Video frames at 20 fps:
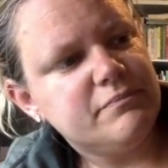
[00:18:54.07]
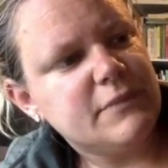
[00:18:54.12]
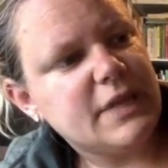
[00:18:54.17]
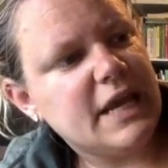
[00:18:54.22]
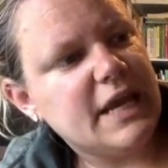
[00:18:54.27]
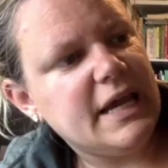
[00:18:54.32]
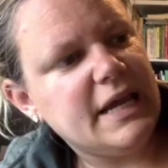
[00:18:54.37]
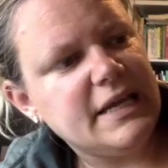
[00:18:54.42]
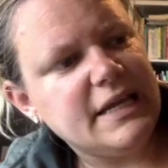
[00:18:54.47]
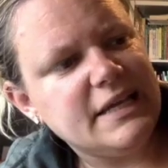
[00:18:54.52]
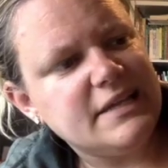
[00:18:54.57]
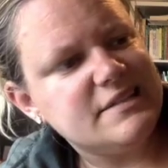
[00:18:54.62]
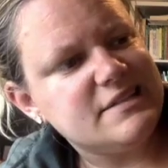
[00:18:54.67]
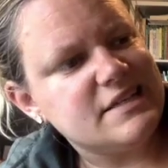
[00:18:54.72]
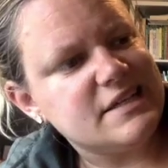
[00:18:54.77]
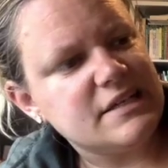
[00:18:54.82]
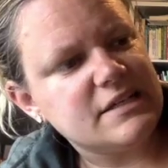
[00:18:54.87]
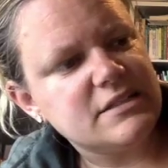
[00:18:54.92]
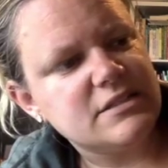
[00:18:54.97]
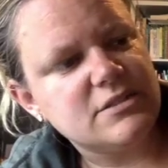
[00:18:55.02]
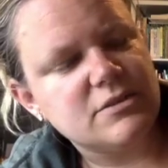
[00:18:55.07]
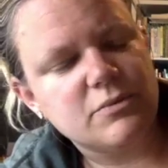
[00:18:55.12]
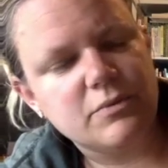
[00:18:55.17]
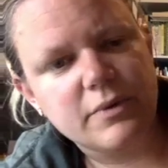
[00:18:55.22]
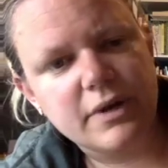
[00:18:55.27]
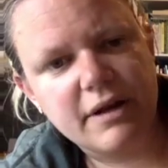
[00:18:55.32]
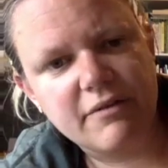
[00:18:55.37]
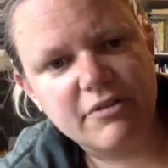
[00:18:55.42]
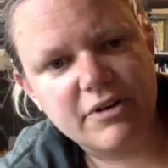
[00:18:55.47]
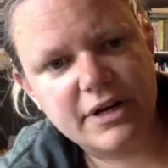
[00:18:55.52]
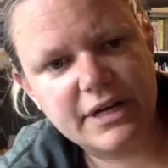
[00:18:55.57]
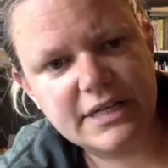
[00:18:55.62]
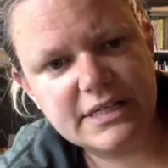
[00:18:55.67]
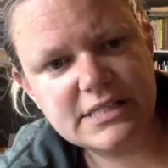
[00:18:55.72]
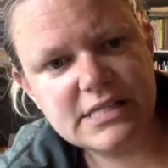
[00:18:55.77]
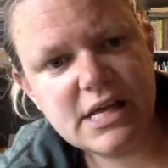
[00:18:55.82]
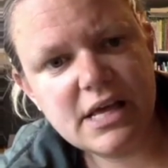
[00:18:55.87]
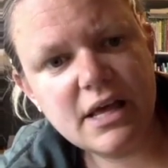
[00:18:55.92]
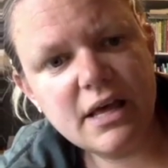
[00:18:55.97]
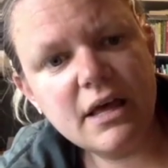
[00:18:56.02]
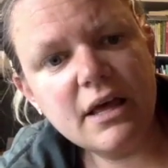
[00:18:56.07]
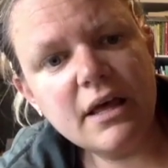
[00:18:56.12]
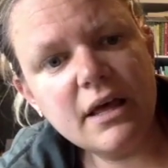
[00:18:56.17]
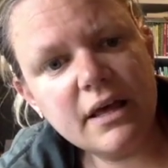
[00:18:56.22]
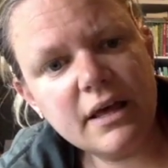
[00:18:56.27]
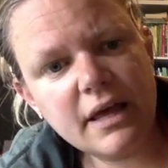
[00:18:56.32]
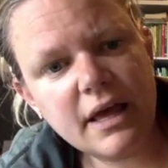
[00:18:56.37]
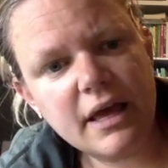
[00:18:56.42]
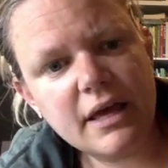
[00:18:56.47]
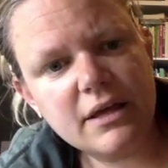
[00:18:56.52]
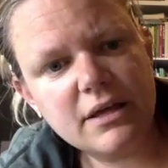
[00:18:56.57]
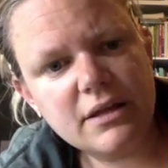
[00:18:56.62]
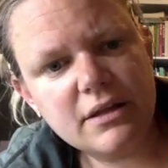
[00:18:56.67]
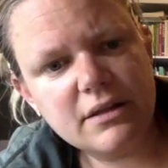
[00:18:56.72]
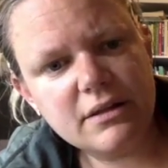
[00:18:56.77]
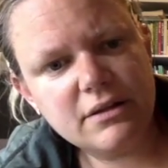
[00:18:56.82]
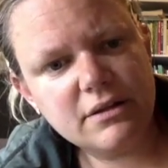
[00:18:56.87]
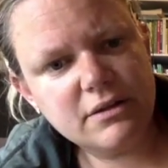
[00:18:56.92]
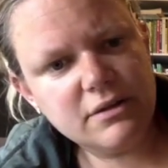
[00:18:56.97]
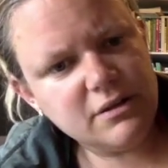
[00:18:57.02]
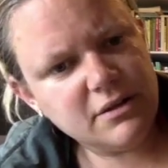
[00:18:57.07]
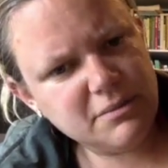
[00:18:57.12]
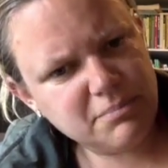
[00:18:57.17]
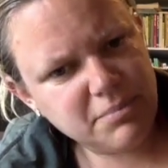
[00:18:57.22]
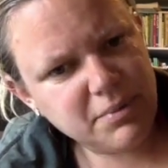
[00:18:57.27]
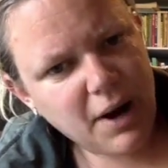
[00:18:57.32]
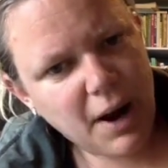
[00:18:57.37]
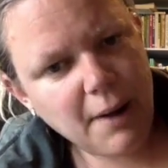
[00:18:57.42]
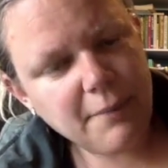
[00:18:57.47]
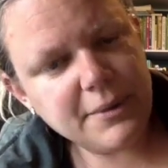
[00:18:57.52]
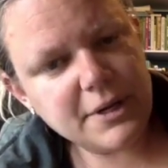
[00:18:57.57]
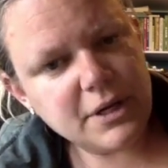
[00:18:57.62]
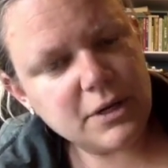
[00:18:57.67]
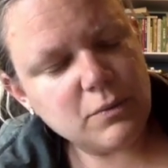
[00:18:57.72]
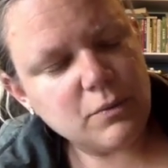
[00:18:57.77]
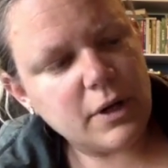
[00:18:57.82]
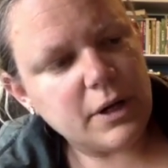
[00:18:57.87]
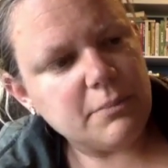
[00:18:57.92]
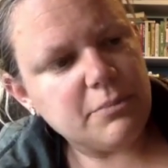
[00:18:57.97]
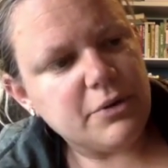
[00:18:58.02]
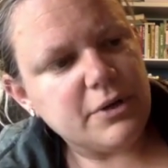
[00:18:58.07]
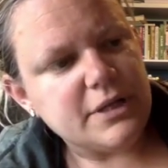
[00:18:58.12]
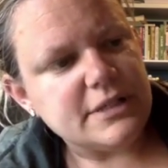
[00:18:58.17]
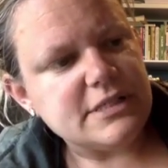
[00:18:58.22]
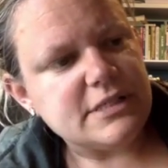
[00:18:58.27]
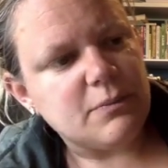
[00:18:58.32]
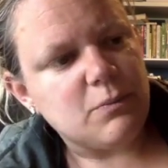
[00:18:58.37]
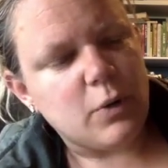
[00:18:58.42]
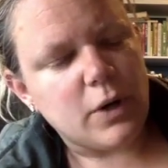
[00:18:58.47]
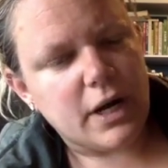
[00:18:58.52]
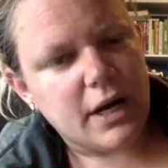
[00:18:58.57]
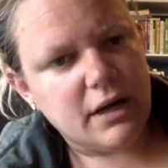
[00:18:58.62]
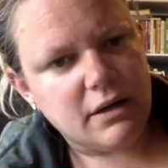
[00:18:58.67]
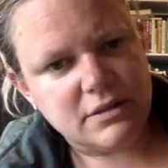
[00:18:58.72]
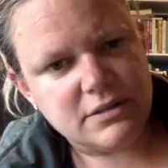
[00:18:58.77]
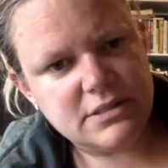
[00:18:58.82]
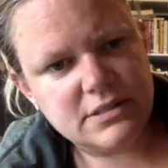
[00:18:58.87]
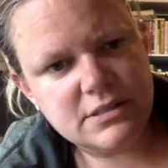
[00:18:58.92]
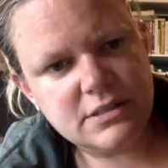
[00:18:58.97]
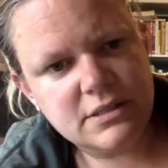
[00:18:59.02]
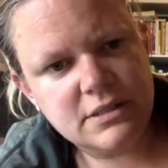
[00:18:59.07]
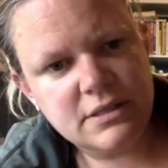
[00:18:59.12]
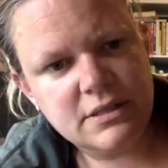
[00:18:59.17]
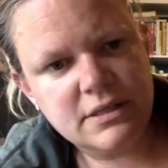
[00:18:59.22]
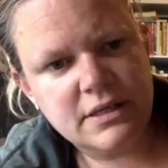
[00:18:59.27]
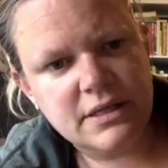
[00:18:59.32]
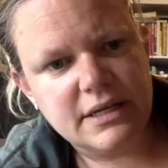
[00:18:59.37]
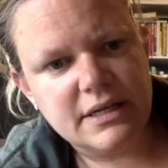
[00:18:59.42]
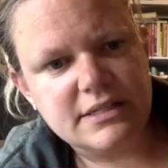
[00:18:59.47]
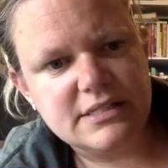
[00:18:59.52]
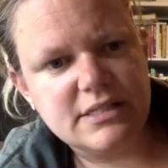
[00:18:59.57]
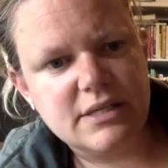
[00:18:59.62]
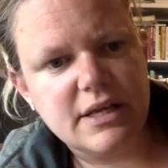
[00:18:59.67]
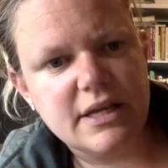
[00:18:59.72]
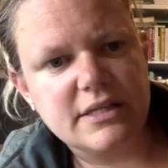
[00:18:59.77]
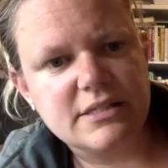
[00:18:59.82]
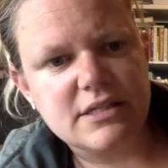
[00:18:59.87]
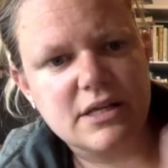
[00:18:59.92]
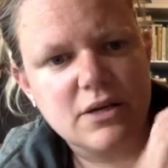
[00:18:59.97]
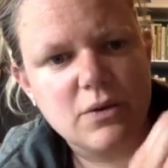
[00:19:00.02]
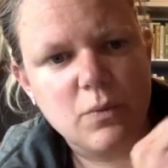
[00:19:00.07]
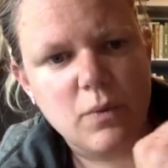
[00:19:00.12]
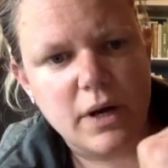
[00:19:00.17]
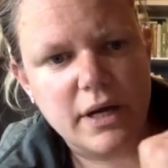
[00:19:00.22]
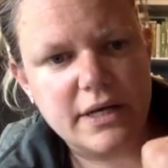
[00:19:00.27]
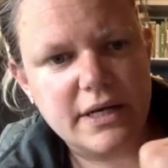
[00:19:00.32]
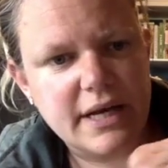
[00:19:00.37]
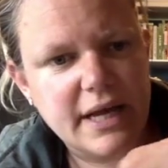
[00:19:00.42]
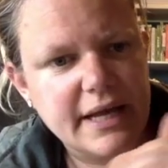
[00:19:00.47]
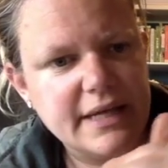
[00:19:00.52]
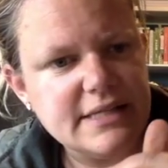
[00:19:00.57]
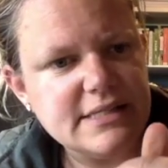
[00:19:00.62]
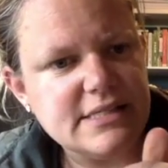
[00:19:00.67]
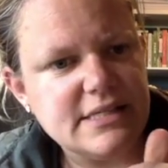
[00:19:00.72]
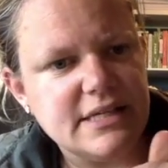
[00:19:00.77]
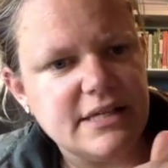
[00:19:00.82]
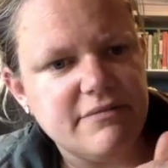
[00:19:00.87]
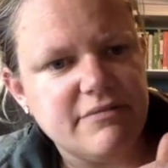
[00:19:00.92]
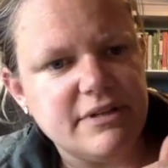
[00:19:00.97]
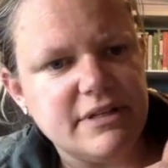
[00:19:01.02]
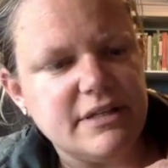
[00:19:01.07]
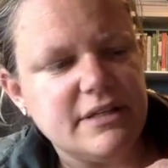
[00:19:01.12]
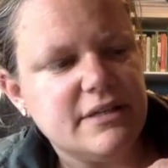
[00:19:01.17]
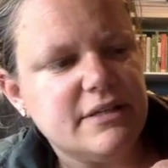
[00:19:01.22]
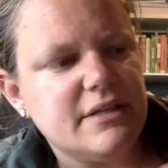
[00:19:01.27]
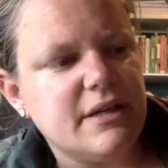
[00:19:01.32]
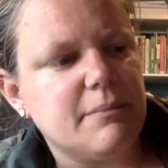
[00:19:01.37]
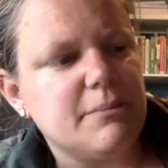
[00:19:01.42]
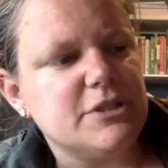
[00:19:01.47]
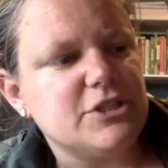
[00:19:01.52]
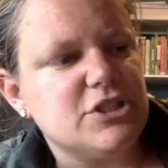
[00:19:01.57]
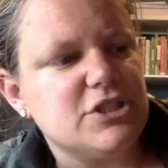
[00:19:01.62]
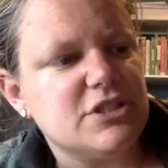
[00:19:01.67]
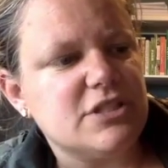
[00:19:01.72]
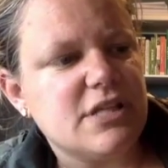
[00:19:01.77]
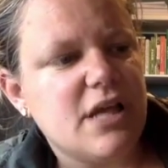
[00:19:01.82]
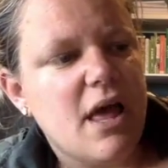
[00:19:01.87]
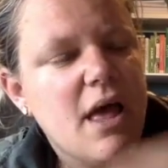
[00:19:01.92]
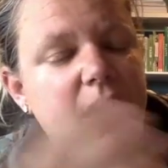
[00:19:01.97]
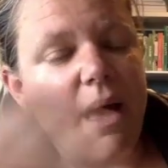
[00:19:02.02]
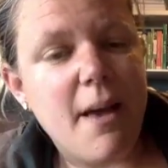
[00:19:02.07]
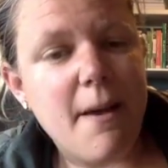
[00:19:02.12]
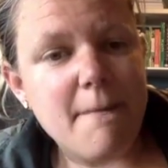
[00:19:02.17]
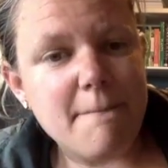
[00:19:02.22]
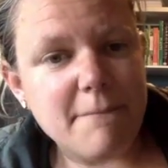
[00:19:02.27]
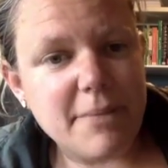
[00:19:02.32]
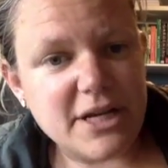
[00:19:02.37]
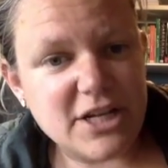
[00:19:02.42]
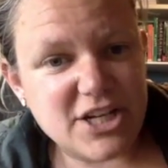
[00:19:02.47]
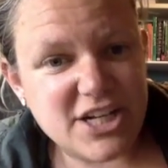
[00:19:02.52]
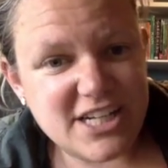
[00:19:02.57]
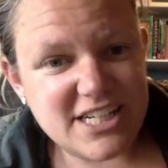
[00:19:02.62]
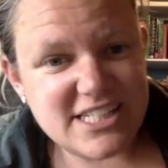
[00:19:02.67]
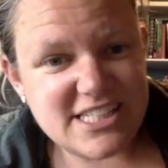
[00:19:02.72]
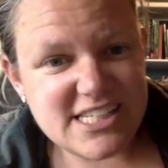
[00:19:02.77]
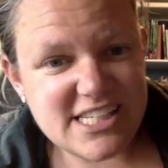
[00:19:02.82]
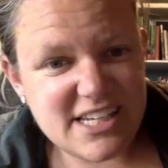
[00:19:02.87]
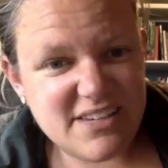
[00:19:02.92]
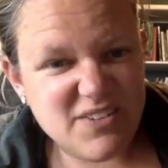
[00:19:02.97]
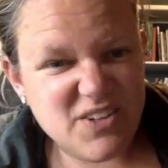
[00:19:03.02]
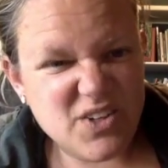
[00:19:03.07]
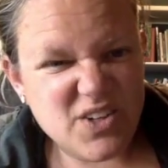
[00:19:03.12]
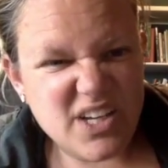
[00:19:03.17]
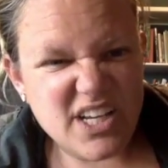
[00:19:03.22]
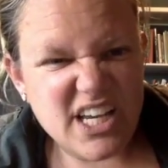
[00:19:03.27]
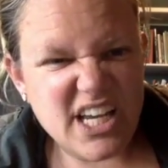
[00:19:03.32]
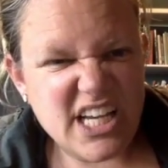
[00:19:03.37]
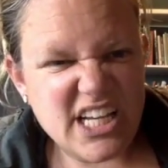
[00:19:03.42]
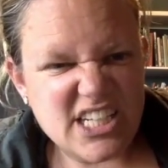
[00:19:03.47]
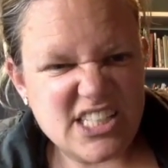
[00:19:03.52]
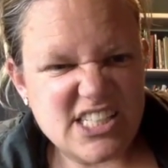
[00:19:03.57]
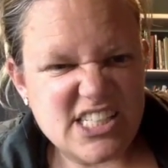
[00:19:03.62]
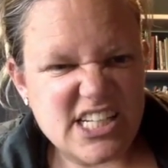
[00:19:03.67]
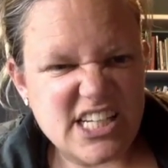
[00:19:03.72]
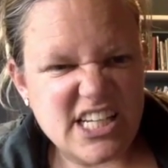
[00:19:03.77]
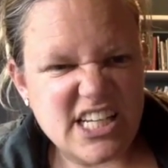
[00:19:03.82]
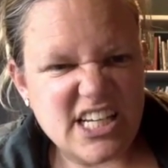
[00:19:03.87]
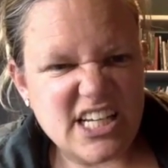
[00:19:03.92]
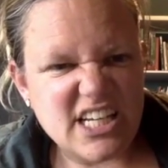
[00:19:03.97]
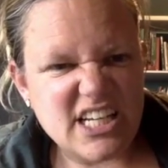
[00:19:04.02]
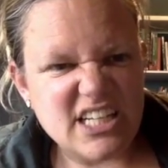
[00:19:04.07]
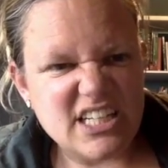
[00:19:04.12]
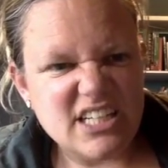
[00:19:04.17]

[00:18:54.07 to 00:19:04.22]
86 or whatever it is, okay, you're probably going to want to put it somewhere else. It's going to want nice, even temperatures. But you're going to see if you can get your zinnia